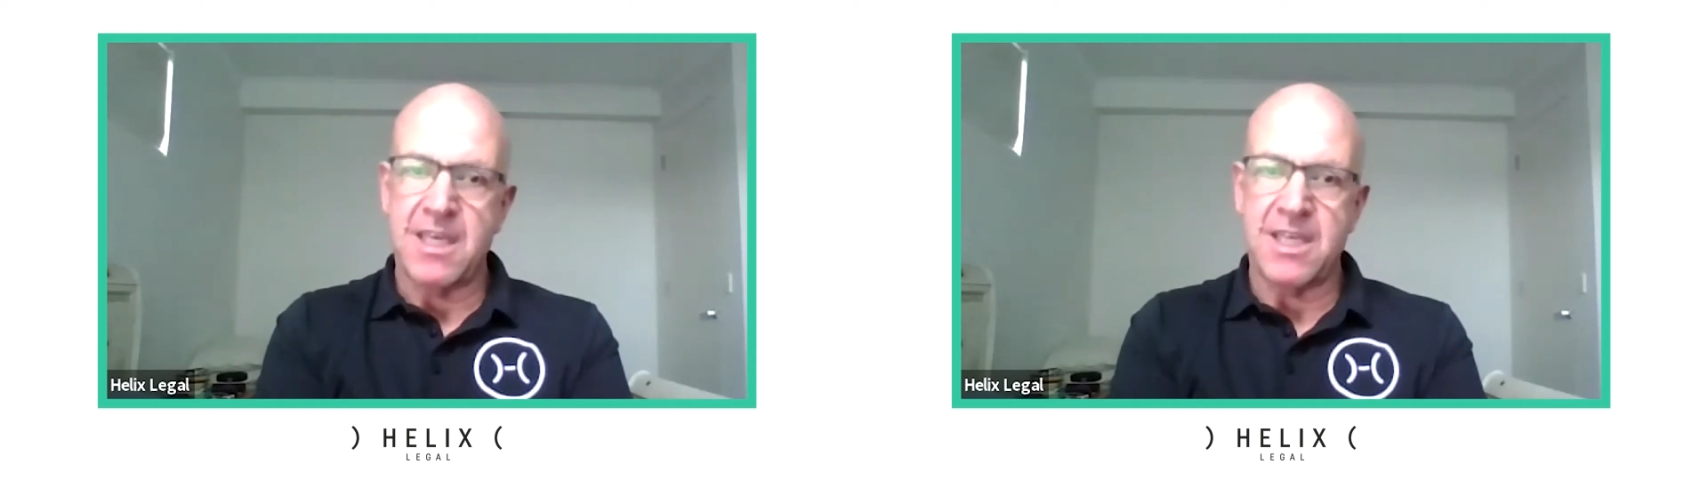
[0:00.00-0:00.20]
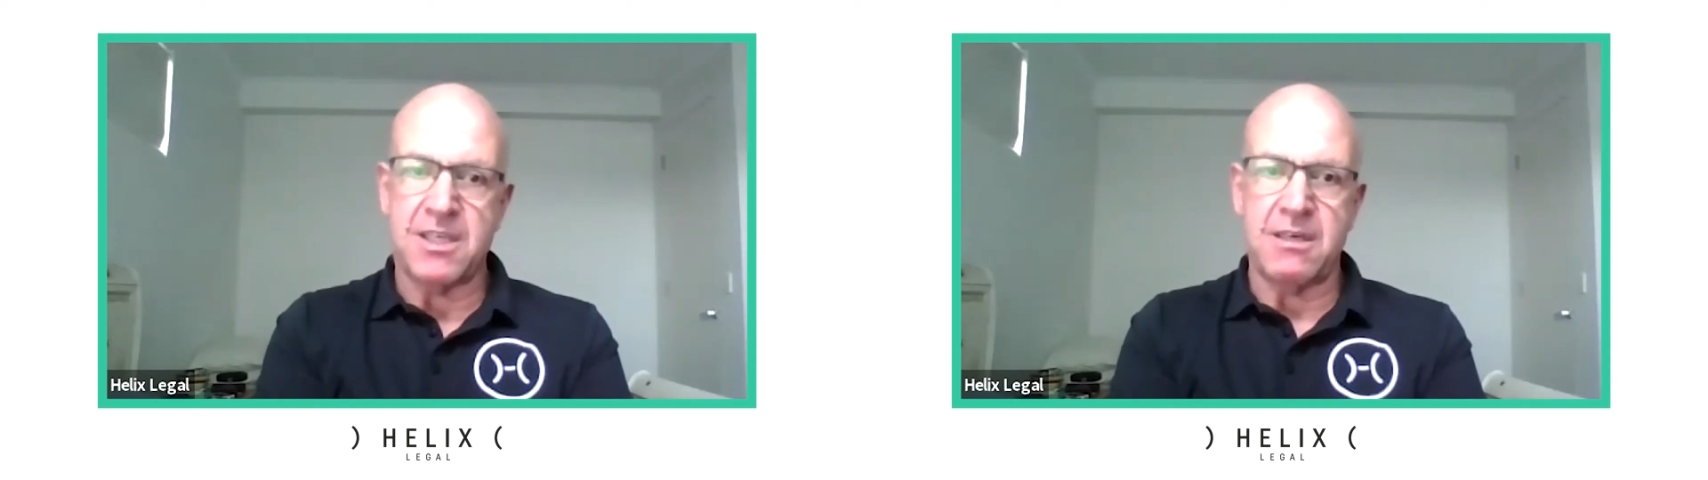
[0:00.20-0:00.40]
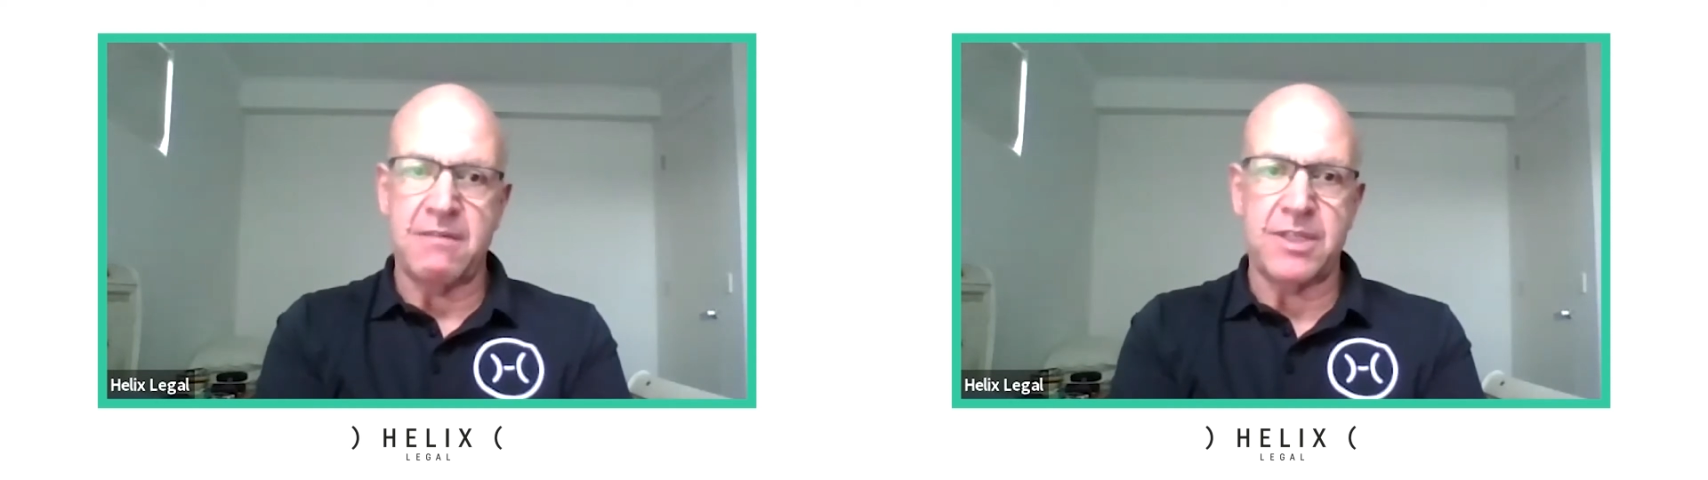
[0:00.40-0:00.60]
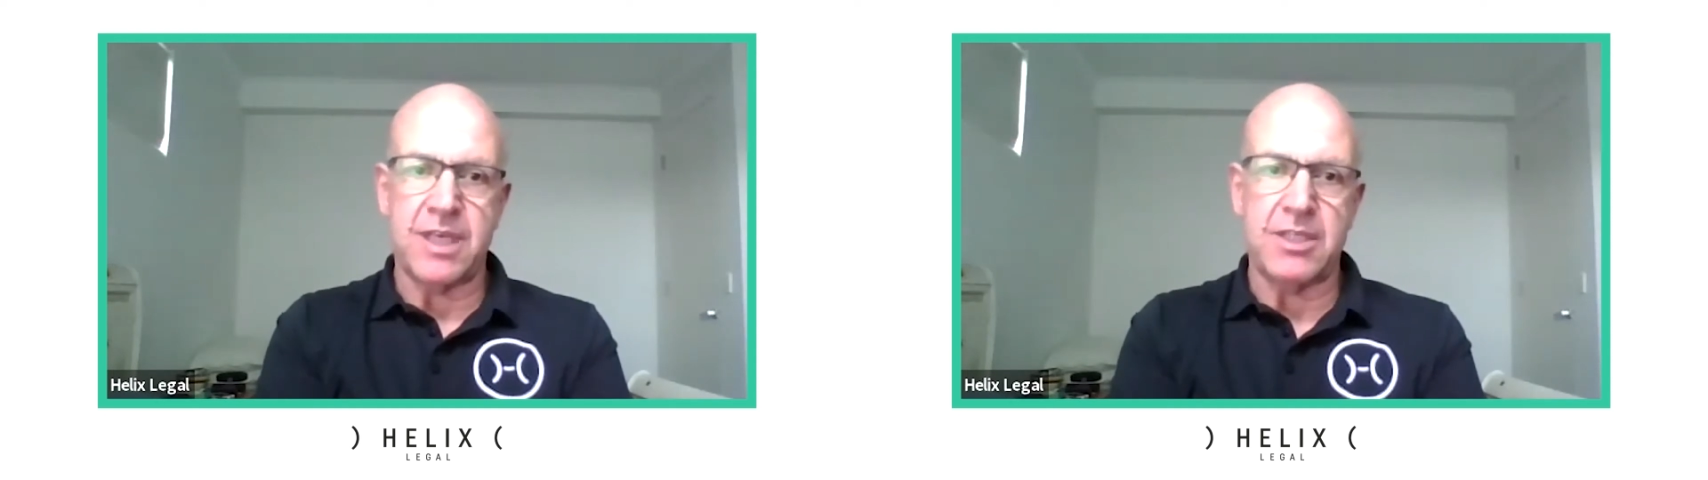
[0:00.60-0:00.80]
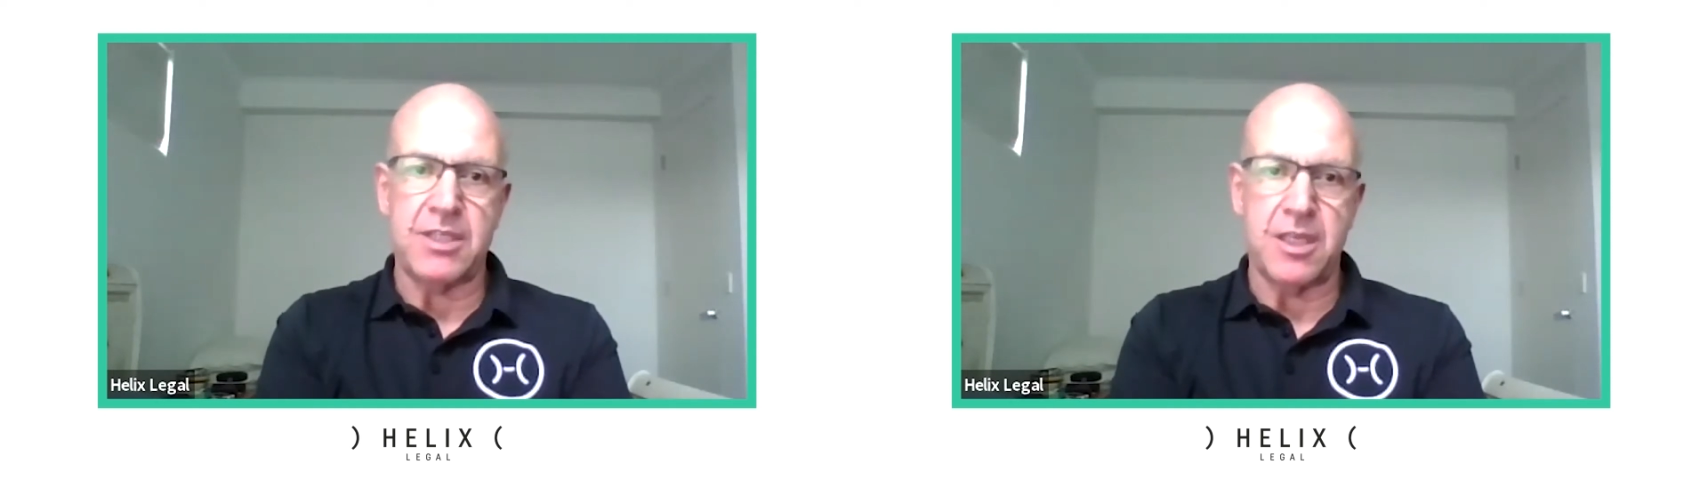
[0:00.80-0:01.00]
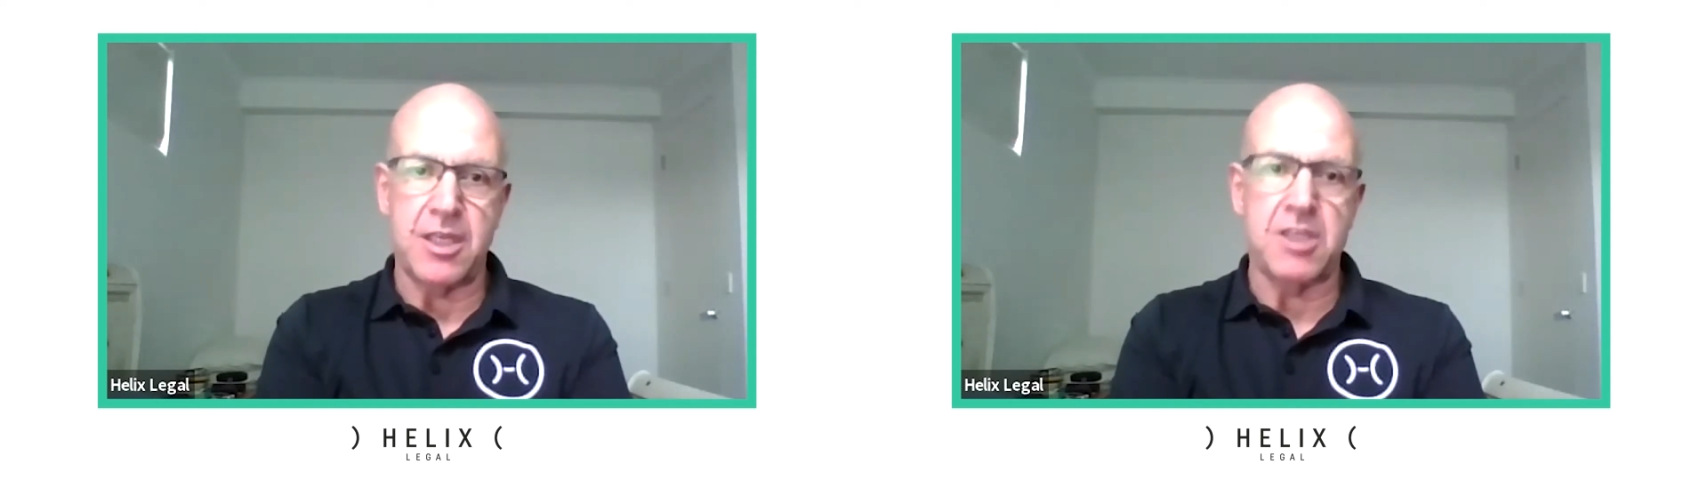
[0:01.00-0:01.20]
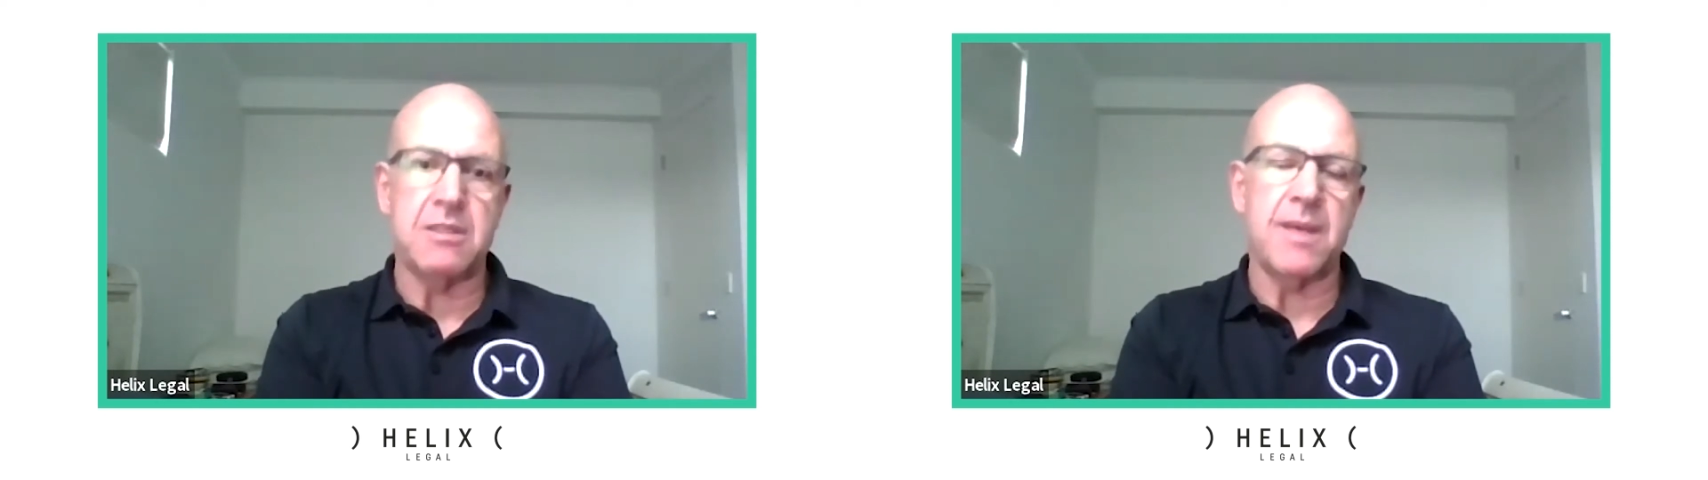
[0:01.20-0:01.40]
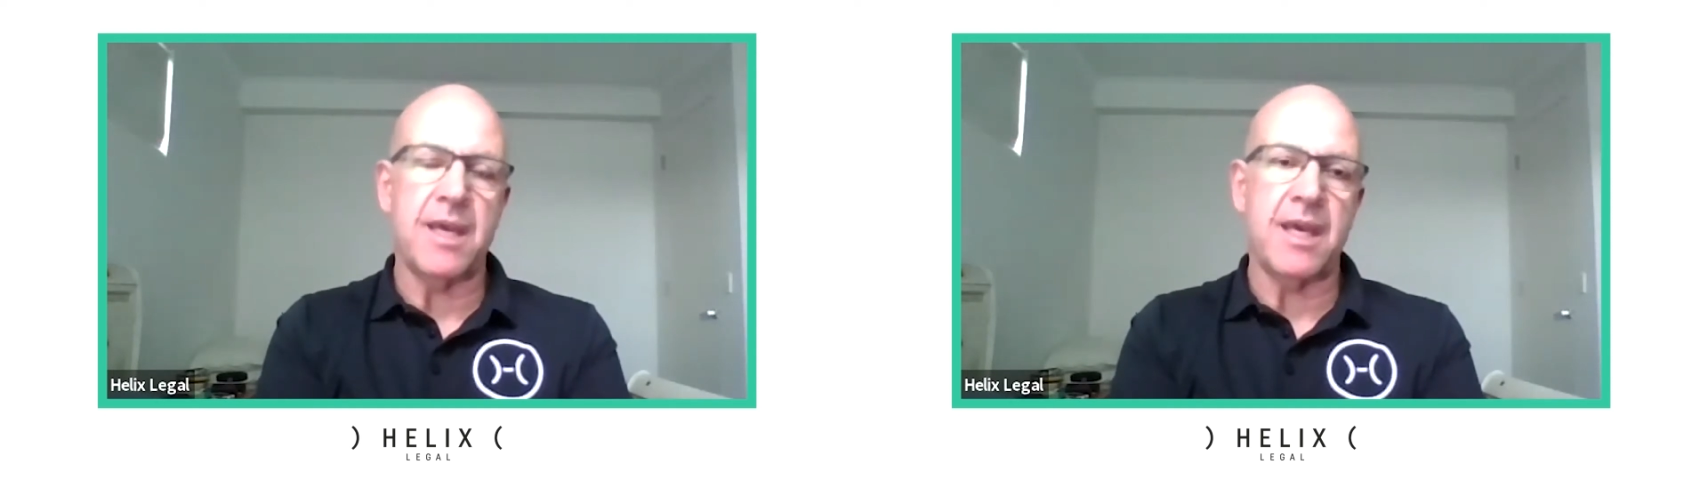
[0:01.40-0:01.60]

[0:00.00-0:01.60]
is a conversation that needs to be